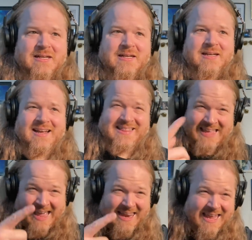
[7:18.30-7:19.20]
at
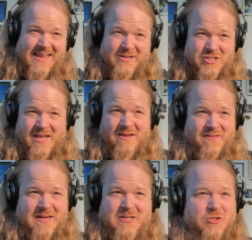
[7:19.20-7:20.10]
that age, to have
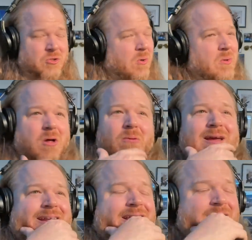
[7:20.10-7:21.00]
that control
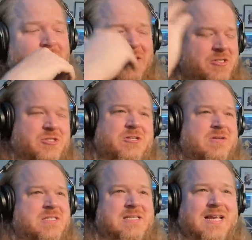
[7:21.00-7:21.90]
already? What, did you
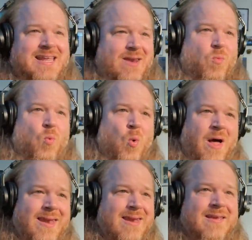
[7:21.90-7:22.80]
start singing at
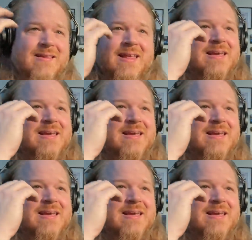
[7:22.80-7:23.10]
one? Like,